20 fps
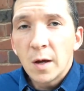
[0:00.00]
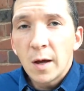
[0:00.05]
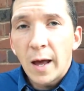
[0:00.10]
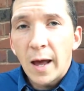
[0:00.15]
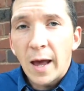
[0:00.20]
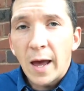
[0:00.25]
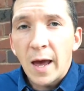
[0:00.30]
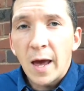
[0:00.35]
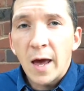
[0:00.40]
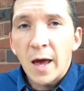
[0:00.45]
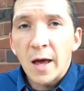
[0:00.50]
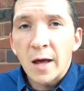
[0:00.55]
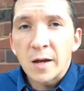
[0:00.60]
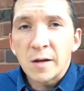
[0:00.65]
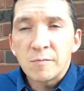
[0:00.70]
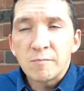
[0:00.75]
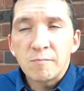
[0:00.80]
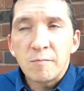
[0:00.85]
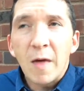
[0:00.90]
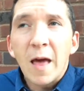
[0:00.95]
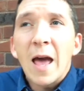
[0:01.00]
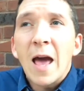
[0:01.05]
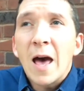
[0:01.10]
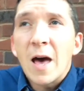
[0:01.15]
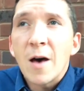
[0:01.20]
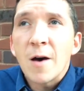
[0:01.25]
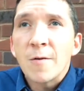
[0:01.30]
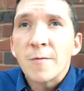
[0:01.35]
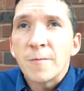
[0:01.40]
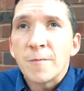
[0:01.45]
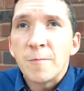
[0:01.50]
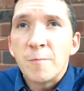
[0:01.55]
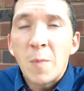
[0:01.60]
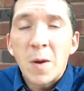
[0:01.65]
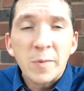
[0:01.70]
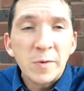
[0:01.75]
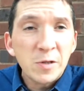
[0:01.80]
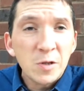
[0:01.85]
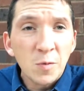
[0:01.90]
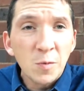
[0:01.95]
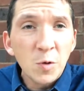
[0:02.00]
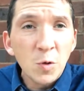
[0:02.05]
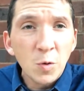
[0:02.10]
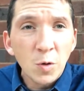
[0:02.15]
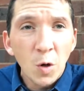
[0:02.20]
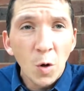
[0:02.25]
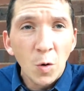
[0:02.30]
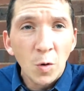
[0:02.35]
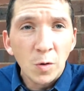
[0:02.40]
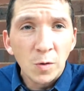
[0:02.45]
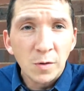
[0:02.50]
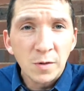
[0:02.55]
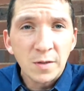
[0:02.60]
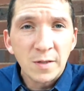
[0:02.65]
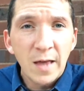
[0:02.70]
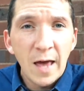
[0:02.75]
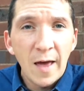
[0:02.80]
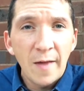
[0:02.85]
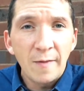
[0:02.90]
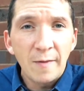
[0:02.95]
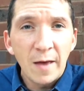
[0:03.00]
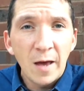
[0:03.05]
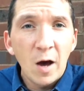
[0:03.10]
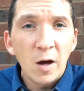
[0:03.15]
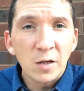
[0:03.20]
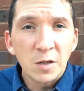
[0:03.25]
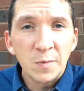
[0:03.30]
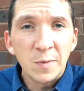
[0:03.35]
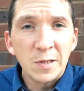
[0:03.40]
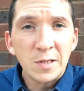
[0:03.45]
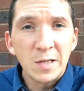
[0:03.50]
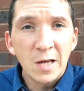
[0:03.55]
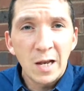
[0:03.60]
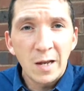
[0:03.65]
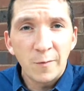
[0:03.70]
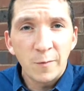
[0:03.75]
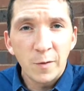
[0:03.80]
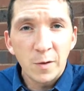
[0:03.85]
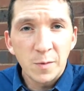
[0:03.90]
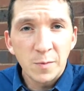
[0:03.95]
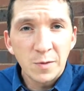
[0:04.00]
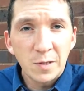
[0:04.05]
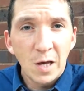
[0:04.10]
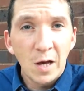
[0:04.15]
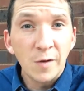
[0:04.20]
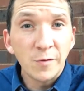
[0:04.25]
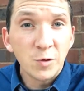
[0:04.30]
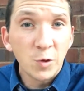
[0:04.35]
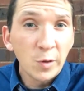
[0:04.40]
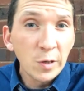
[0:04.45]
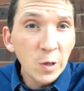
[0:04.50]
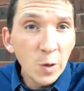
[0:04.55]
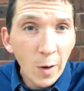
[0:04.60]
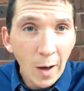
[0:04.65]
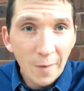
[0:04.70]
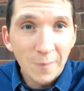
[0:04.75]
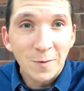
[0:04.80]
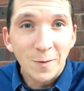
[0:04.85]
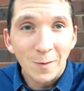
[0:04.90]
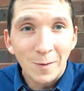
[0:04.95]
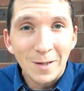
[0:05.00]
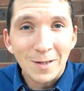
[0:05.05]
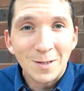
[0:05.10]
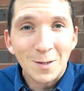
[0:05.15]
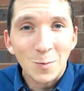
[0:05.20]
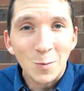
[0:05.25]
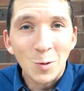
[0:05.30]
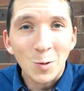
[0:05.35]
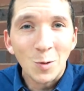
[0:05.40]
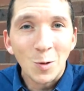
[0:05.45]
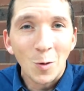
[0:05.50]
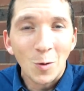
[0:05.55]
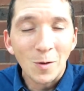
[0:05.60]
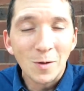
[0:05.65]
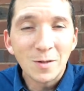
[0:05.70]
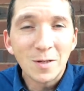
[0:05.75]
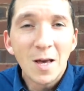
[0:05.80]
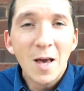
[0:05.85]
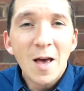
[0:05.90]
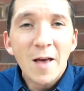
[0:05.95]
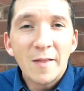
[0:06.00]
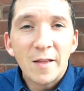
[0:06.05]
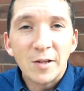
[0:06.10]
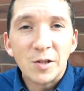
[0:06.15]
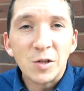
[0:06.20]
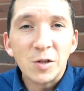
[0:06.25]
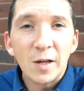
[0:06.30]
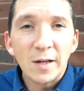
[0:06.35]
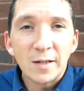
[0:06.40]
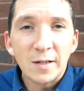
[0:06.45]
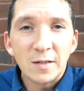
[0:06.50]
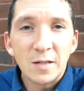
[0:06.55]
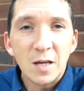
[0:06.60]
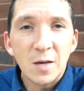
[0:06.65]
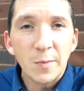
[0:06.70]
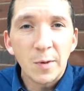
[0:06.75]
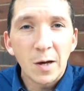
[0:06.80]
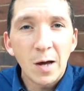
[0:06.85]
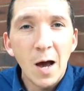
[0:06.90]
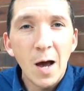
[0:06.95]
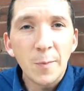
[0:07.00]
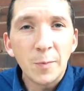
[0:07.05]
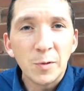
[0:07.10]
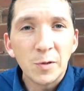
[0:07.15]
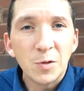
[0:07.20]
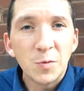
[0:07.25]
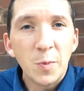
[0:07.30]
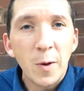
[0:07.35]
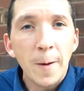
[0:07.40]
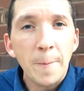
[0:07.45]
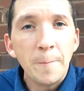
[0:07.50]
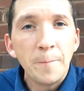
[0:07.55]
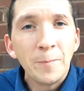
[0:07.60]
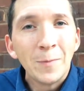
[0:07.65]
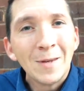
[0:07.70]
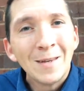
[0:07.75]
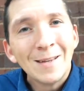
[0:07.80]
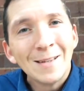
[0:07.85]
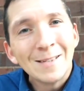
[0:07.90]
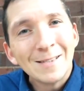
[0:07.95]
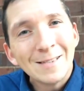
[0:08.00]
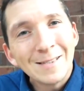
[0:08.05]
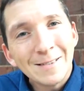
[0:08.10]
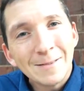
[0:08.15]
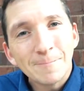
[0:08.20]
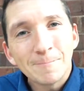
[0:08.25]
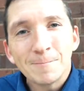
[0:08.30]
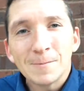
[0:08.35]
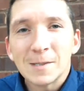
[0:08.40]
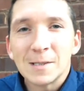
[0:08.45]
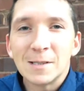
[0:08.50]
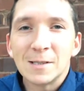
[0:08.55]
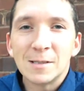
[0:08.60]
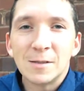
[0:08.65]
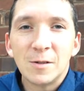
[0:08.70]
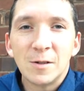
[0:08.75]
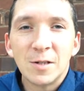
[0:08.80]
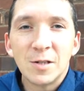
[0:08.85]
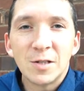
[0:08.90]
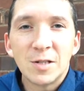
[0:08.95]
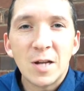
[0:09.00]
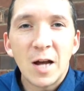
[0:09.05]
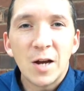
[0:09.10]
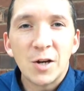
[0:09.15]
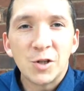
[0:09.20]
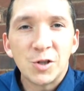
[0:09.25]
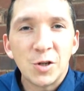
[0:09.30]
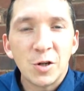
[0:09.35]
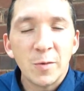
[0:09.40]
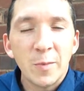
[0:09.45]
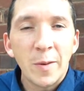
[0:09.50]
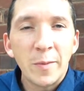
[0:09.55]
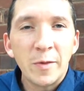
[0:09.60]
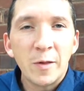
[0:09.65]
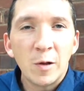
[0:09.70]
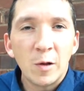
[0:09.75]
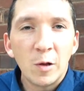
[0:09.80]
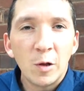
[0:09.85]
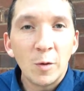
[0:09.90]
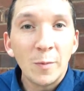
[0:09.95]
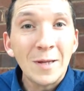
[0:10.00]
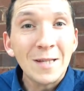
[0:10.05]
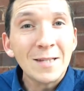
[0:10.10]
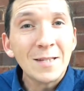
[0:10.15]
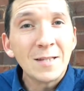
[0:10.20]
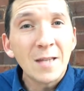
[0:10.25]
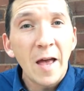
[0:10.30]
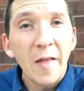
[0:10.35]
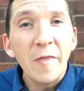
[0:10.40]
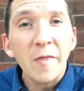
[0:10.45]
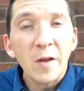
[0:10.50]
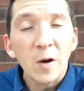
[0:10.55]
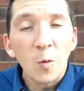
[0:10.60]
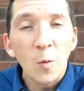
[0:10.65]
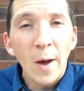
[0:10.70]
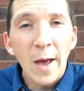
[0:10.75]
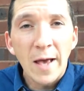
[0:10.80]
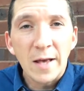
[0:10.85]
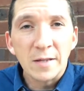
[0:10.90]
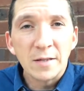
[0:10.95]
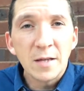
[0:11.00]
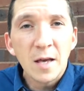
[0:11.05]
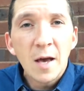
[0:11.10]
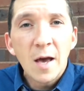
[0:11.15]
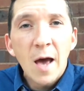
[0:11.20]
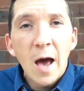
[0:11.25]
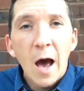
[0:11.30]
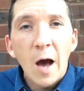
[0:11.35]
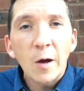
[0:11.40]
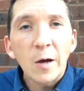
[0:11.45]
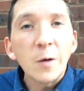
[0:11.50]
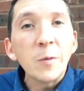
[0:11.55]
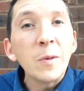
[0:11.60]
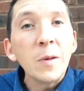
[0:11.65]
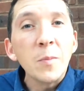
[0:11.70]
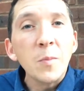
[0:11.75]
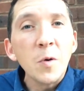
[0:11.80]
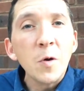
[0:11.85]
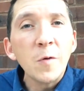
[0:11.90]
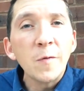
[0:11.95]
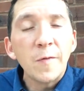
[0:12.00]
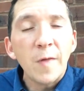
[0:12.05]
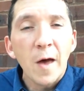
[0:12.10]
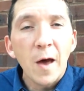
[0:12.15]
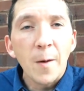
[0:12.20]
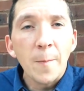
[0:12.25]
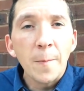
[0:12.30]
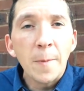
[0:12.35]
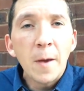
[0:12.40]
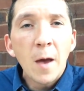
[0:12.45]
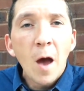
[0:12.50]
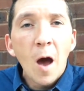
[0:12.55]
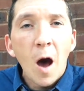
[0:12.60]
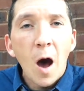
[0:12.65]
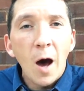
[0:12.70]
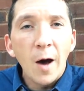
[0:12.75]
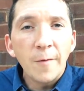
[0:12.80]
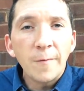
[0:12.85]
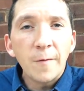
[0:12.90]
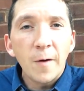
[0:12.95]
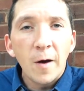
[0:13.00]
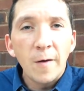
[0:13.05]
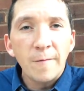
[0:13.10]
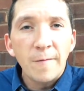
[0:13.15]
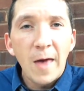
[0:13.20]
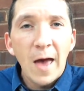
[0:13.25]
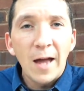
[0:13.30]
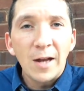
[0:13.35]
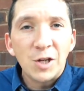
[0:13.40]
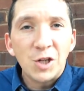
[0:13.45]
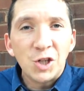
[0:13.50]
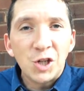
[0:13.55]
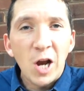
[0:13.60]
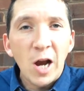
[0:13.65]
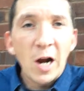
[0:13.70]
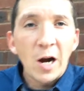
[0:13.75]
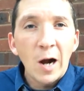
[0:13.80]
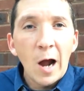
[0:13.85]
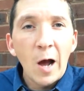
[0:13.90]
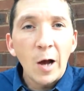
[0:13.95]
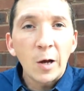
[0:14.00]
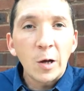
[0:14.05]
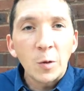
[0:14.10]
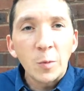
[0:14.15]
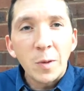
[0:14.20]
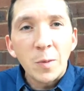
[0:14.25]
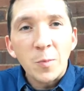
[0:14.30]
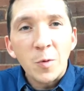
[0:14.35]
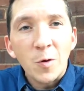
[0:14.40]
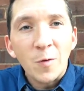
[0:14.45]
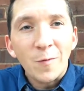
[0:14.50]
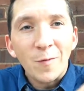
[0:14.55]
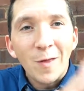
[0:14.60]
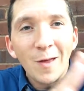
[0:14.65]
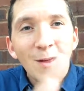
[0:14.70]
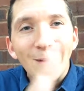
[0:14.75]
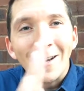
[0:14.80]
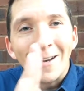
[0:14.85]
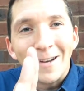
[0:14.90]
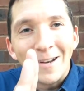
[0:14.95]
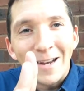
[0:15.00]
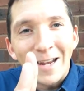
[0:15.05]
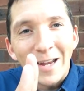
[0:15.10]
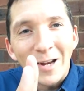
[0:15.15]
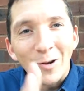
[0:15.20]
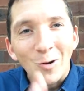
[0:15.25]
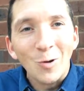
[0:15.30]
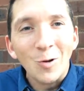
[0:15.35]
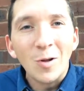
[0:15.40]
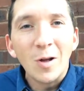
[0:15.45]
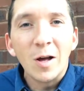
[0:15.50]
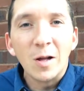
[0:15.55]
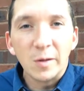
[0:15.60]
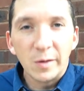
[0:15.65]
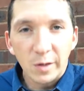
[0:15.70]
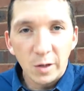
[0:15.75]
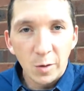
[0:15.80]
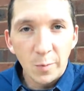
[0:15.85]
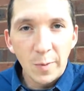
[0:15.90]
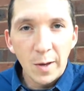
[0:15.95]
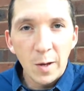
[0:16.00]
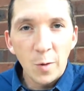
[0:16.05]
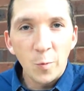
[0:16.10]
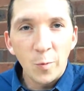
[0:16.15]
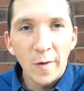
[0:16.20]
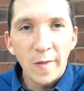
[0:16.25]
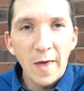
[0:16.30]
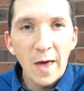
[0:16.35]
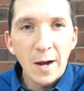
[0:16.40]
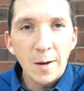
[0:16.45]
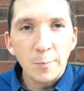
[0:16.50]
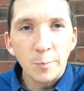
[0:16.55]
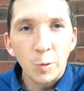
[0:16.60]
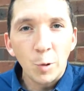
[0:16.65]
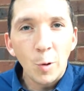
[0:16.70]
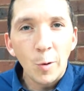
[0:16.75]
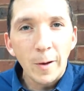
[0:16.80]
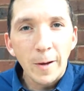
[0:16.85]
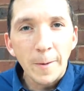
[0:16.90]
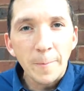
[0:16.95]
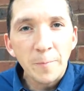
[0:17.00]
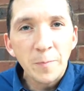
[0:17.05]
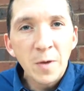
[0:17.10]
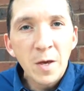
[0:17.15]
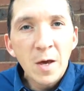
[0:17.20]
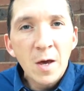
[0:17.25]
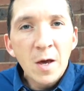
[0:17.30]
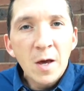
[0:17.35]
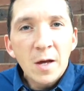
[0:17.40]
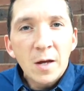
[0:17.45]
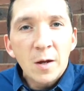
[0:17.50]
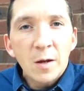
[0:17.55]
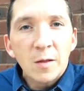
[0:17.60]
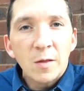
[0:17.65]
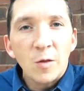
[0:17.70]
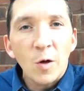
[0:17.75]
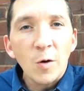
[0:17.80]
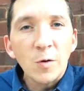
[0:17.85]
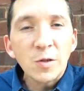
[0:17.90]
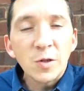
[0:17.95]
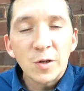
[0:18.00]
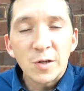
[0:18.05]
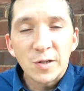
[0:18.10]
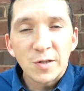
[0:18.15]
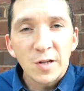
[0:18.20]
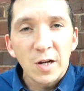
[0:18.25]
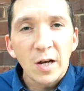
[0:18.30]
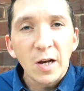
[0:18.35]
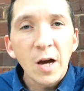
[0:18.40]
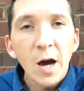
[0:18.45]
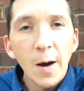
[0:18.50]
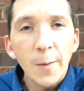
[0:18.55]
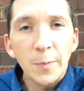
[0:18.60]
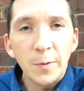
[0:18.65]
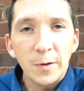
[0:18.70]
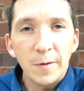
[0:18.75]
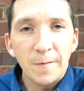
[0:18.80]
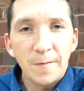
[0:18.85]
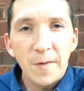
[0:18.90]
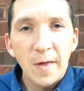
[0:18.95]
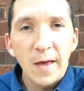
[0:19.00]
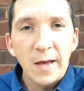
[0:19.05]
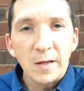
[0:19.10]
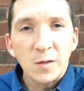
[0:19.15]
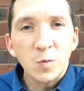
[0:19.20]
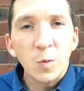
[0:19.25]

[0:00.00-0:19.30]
And they have maybe some new goals that they ought to be setting for themselves, or you have at least some new goals that you'd like to see them accomplish, but they're just not sure. Maybe they're a little bit set in their ways. How can we move them off of that chair? How can we move the needle a little bit with that employee? Those are just a couple of things.